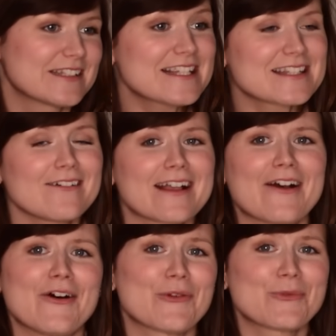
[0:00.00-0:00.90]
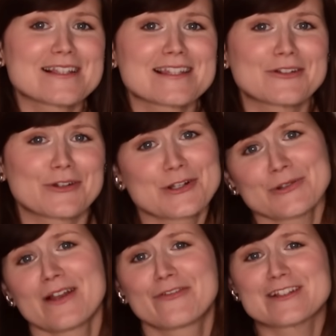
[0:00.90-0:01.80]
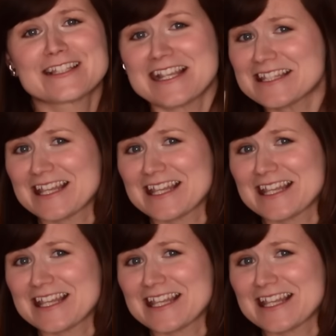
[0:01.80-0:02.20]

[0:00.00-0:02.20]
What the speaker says: least I'll get all the Wesley Crusher references